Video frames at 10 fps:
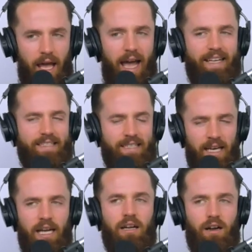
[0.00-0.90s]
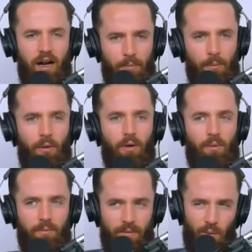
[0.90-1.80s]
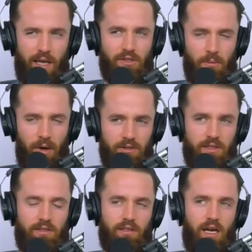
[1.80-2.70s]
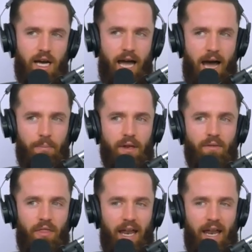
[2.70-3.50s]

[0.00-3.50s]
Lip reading: As a couple more weeks or months happen,